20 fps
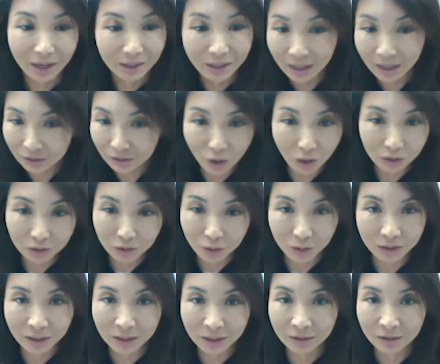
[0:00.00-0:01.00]
I can't talk to
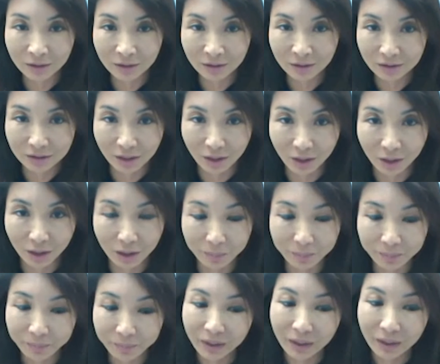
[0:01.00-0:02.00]
you any other
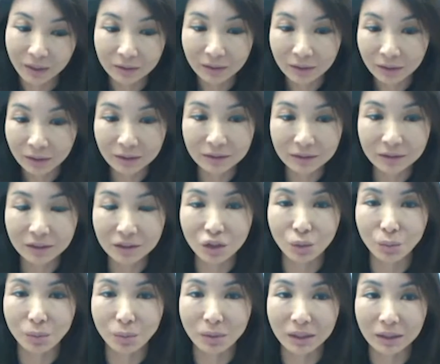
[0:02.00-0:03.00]
time. And they
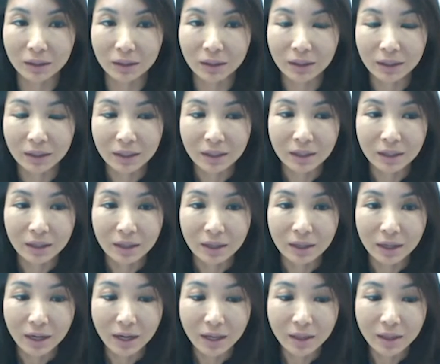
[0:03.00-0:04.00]
listened to me.
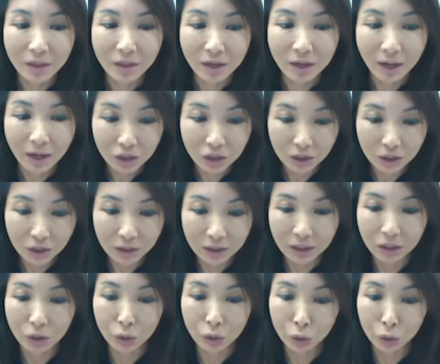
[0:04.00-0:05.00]
And they
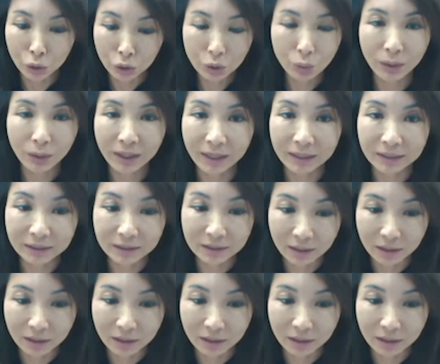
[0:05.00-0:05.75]
actually heard what I